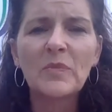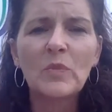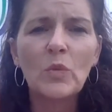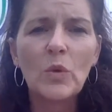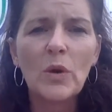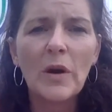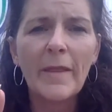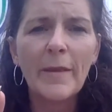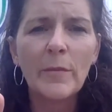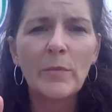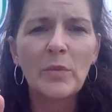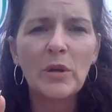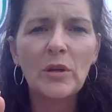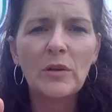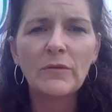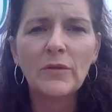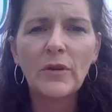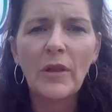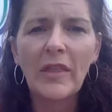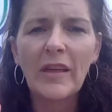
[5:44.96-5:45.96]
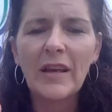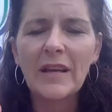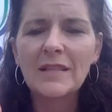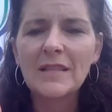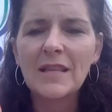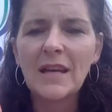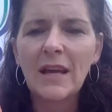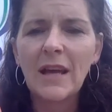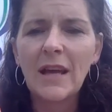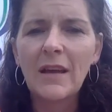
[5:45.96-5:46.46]
One of the beautiful things
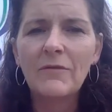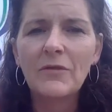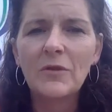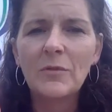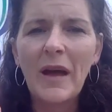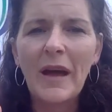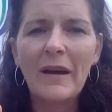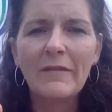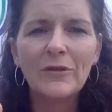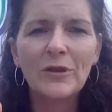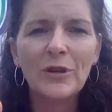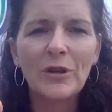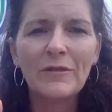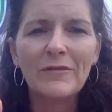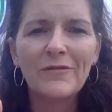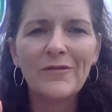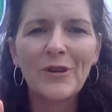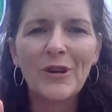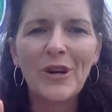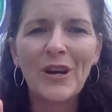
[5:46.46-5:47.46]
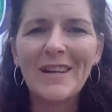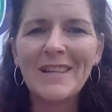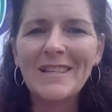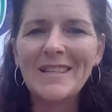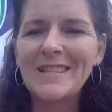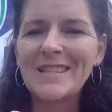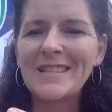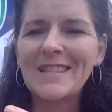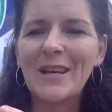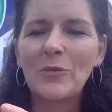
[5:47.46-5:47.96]
that came from Africa for
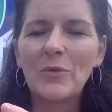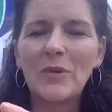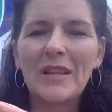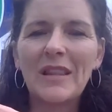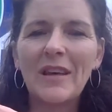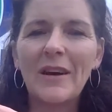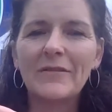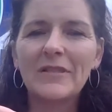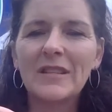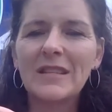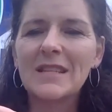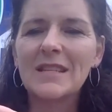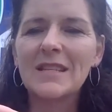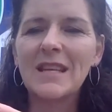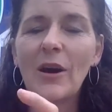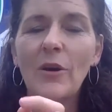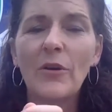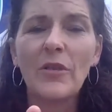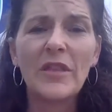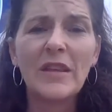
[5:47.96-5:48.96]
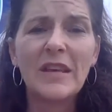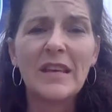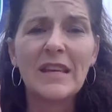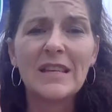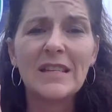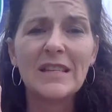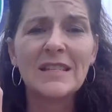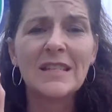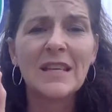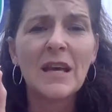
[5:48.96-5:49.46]
us that we love in the South
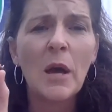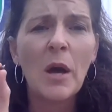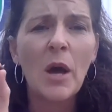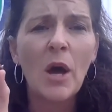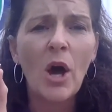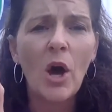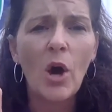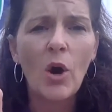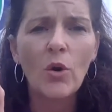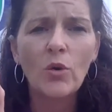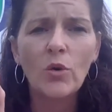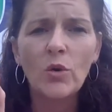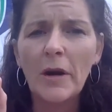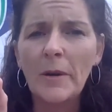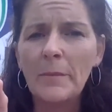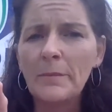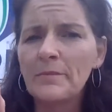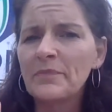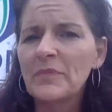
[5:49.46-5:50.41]
is okra.